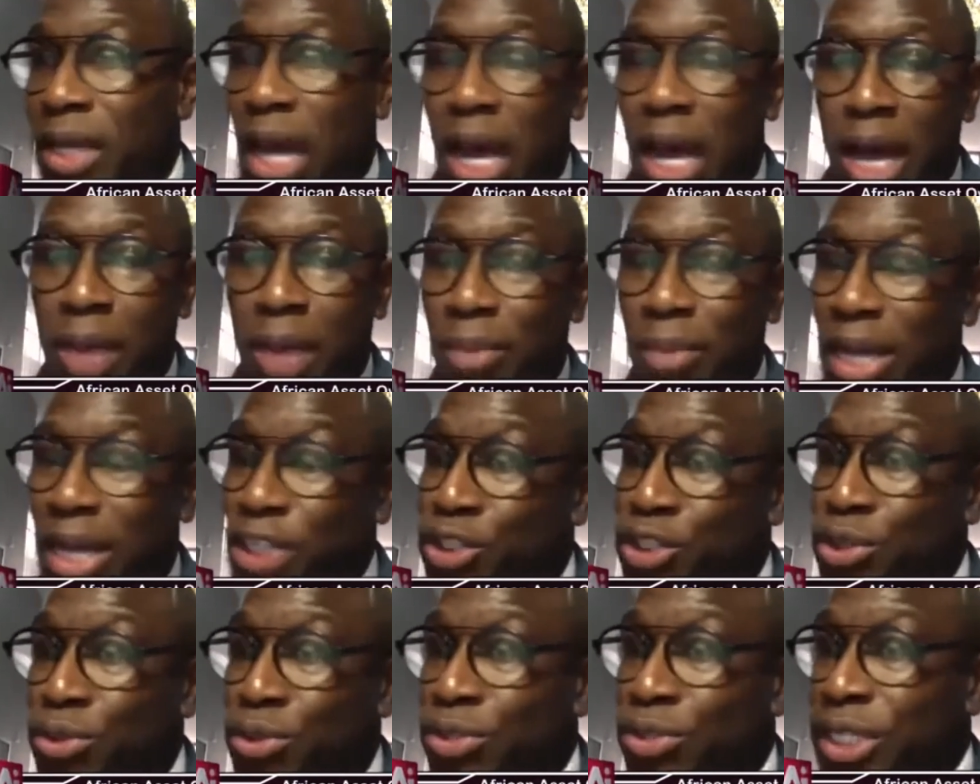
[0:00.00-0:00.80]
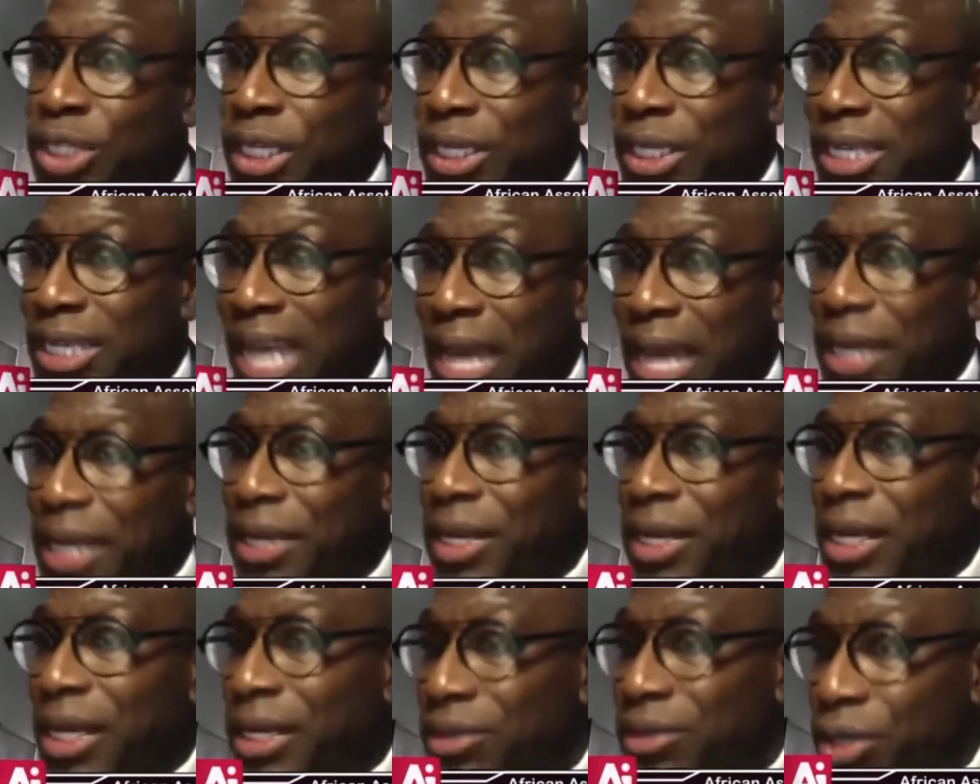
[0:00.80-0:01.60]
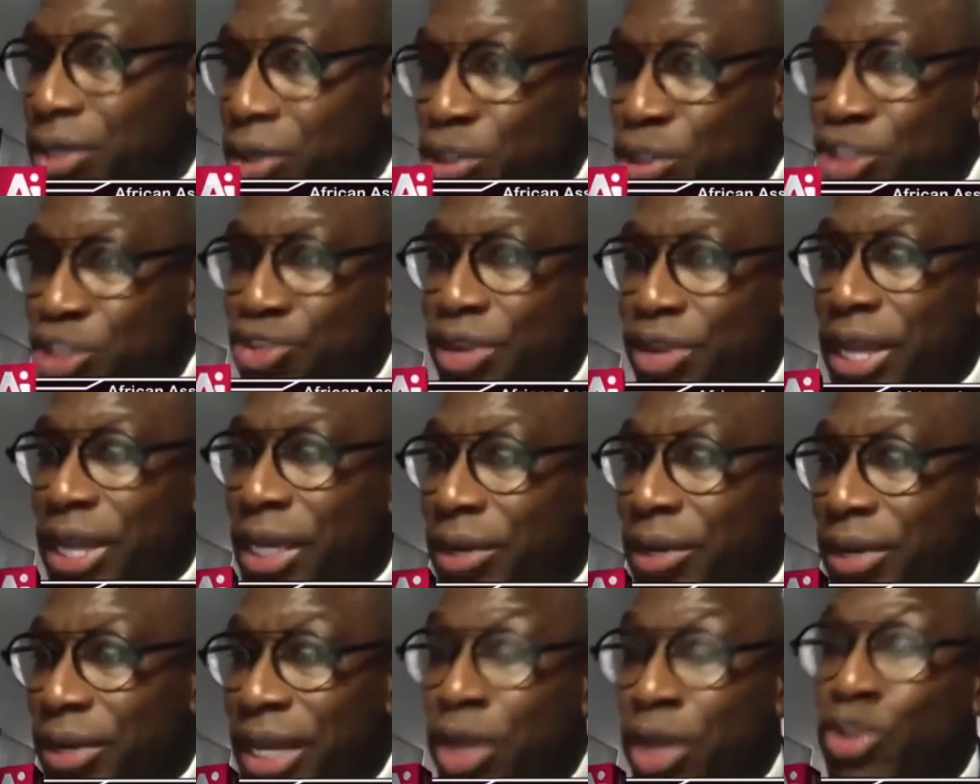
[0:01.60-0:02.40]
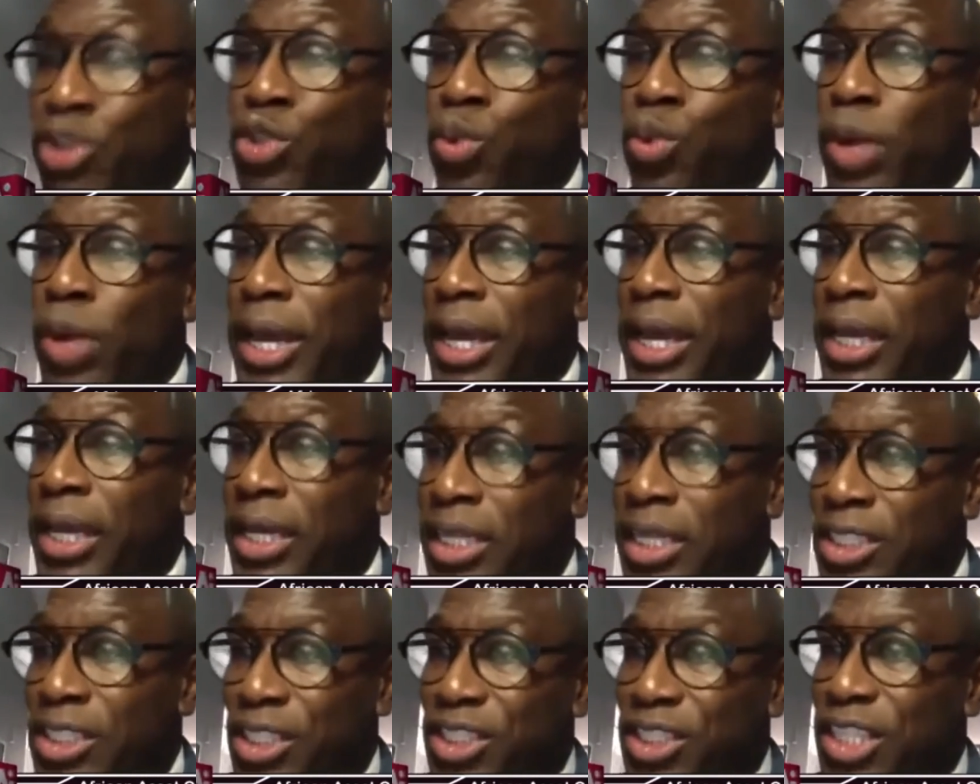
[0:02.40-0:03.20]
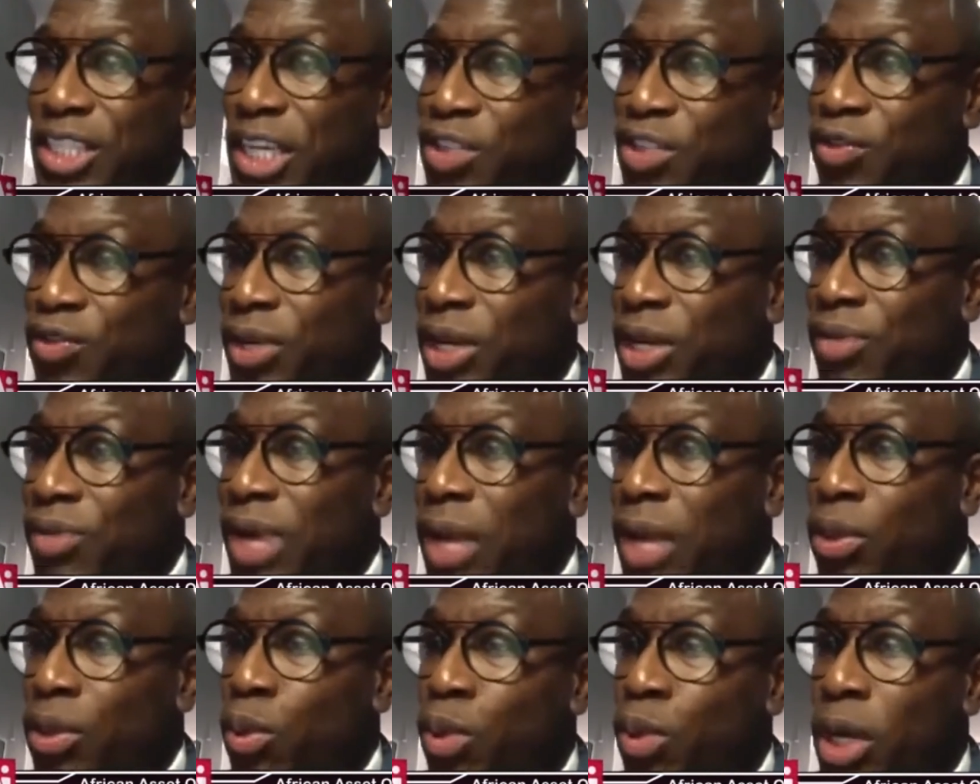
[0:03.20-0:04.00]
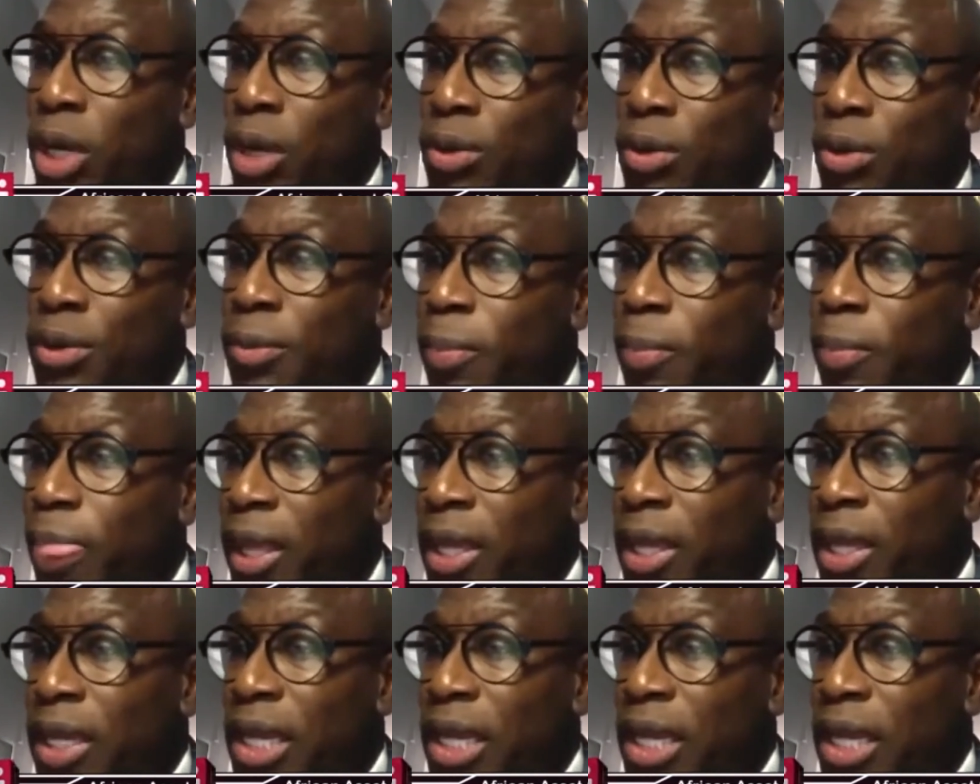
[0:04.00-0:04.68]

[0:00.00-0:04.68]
as used in Canada and Australia and elsewhere successfully around the world.